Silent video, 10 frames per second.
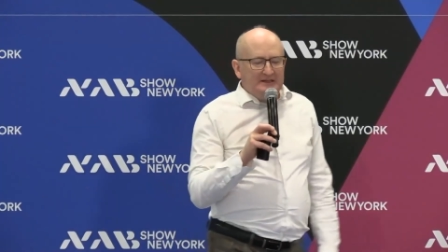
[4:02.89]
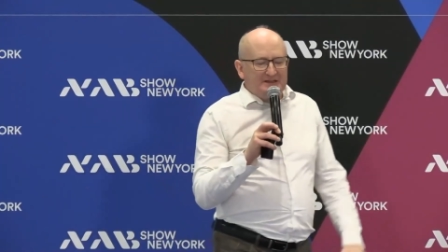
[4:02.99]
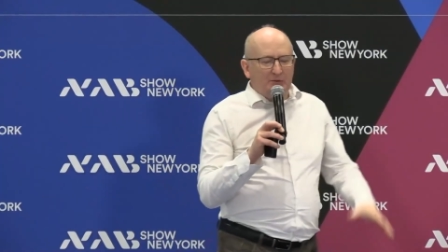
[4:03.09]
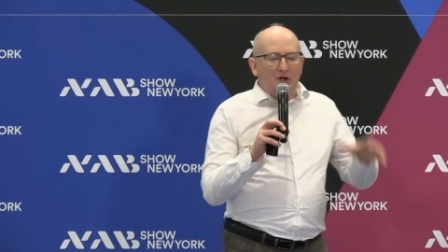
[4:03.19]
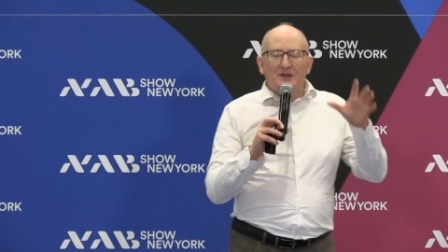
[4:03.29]

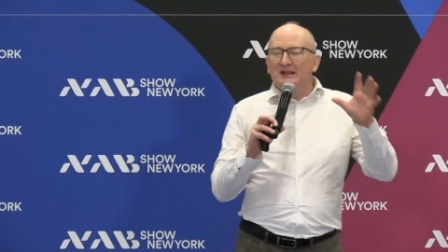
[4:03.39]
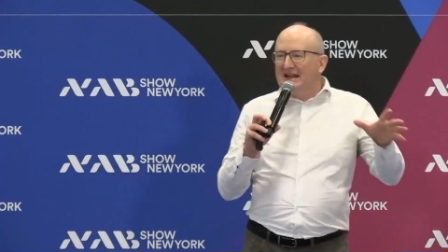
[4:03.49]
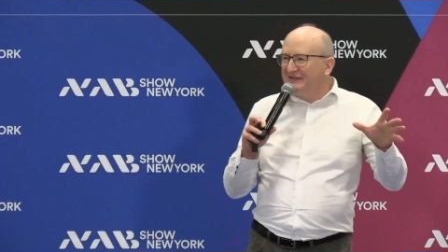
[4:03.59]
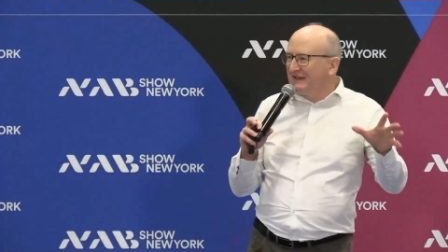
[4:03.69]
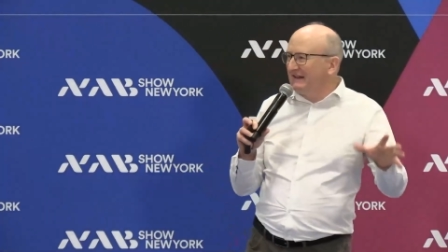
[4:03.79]
So on the
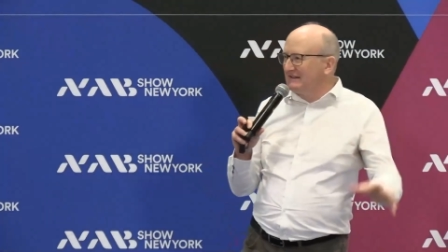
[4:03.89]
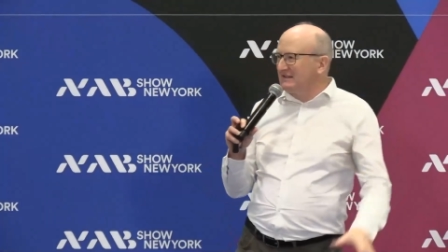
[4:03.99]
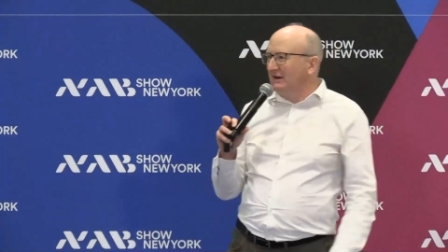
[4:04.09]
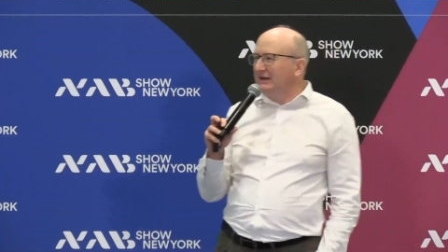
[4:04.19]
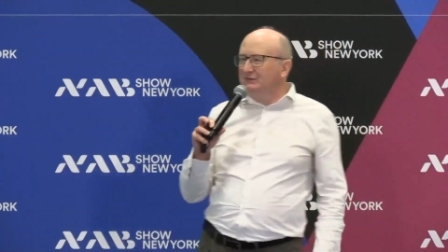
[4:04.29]
left-hand
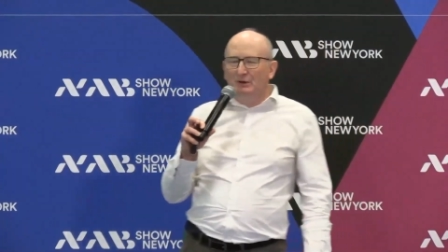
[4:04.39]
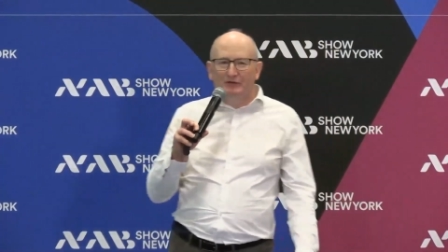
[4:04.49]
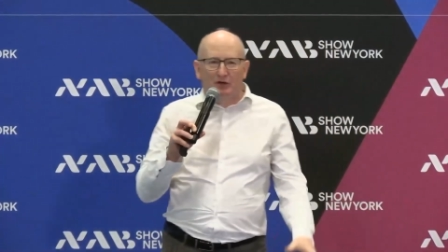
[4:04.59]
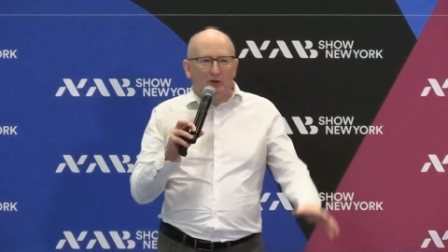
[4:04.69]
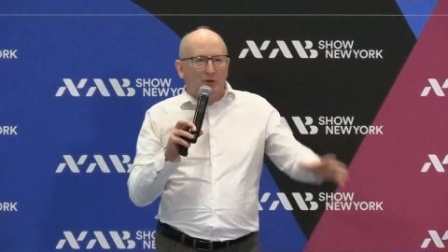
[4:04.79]
side,
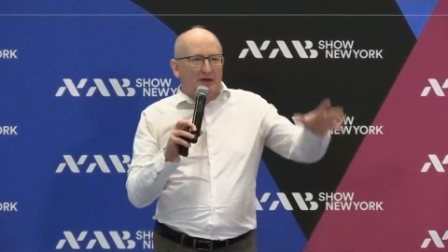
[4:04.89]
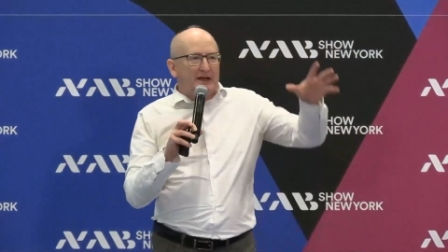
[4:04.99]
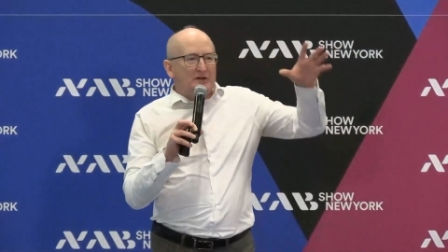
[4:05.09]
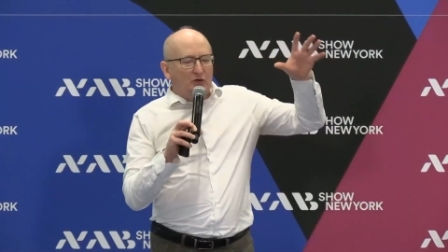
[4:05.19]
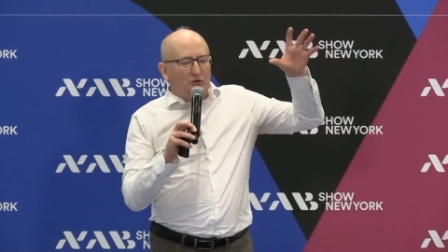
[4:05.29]
we've got what
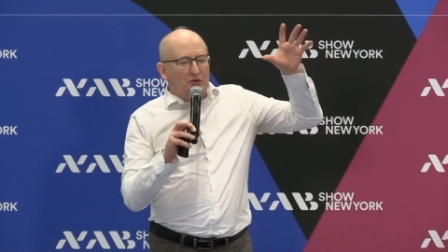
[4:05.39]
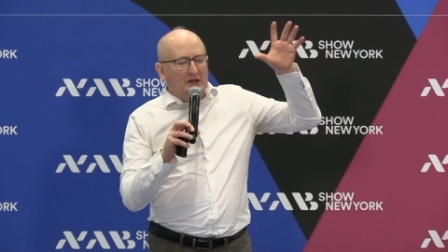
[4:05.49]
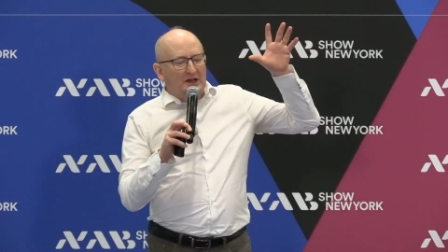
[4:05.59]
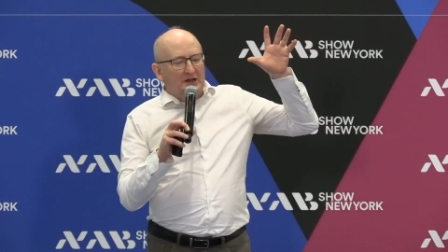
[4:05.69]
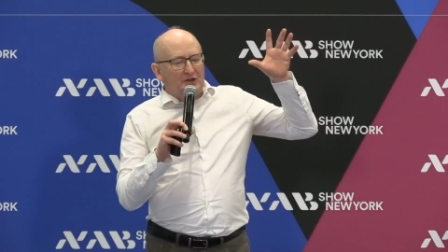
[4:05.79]
I call
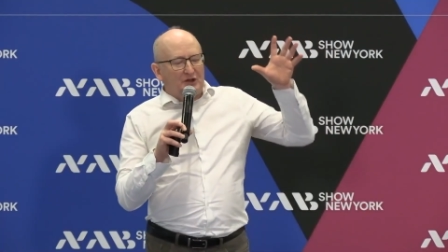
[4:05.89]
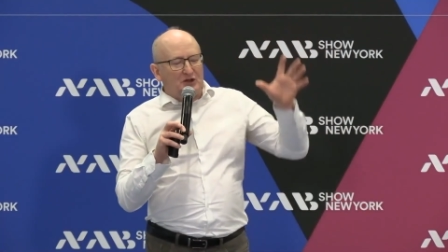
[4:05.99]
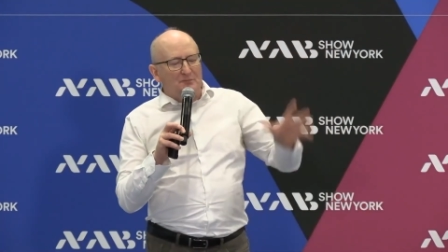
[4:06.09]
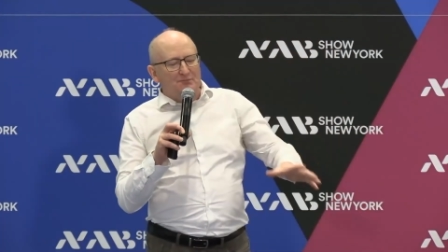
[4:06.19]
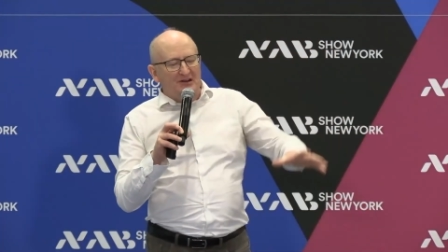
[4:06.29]
the
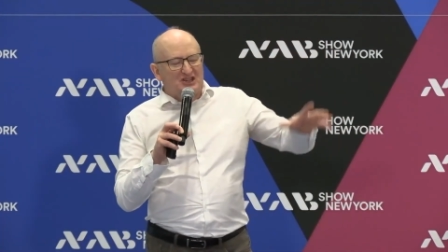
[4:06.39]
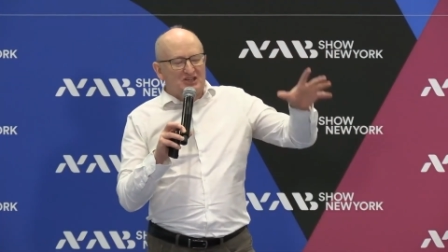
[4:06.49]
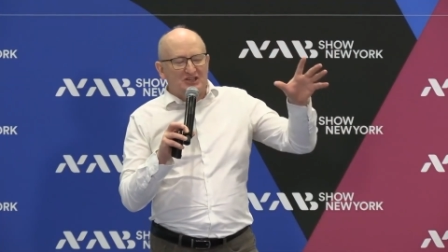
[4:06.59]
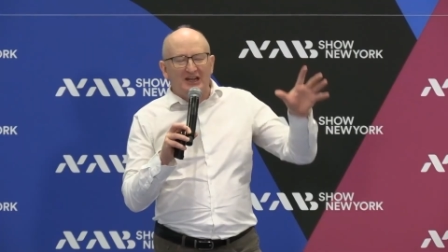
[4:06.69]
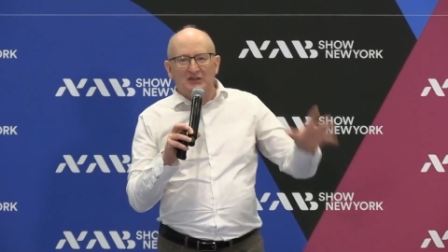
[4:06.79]

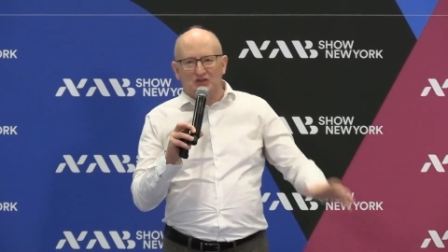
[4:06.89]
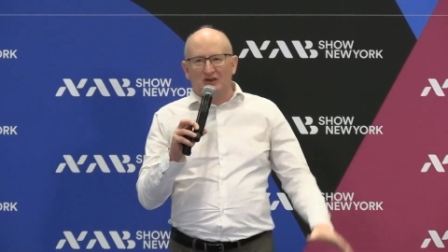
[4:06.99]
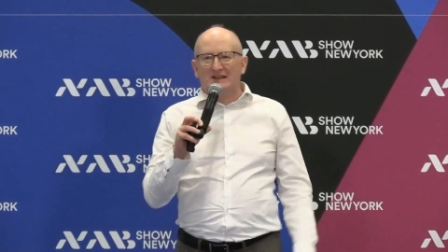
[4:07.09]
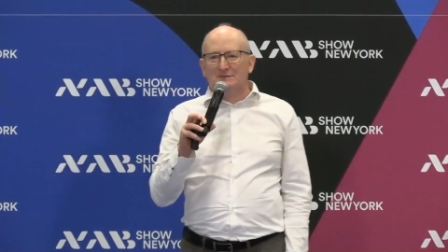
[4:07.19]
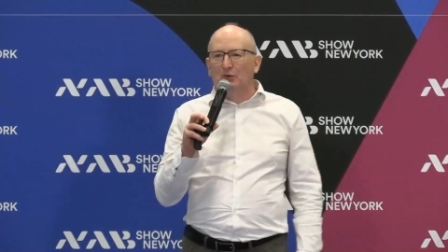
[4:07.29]
compression and
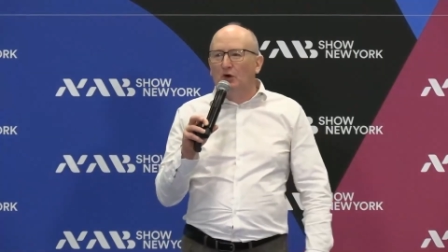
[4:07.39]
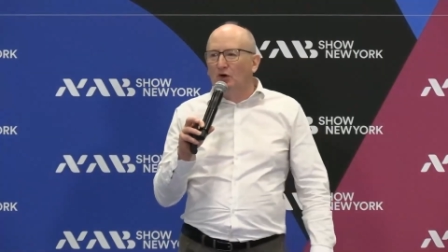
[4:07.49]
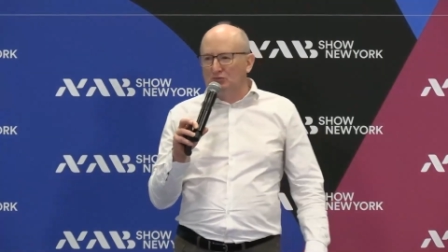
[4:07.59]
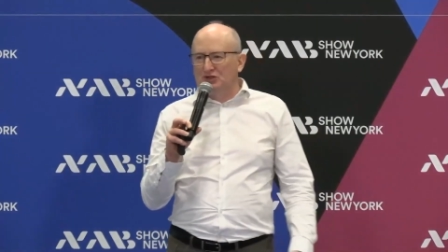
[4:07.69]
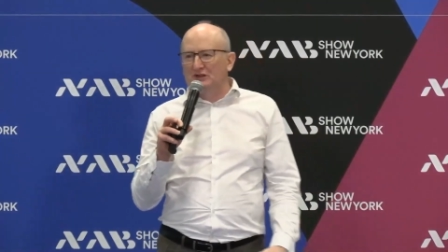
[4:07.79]
transport
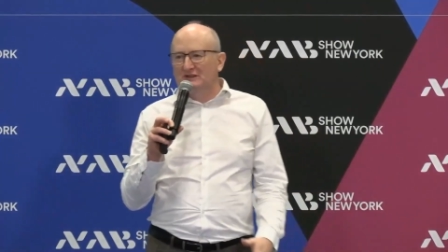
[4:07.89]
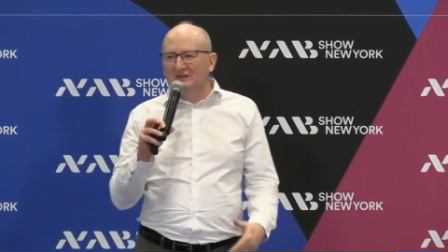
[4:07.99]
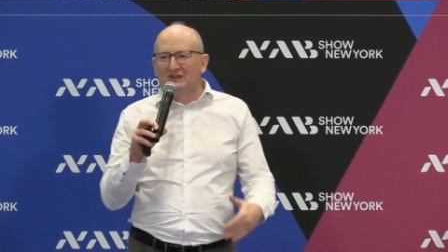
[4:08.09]
options.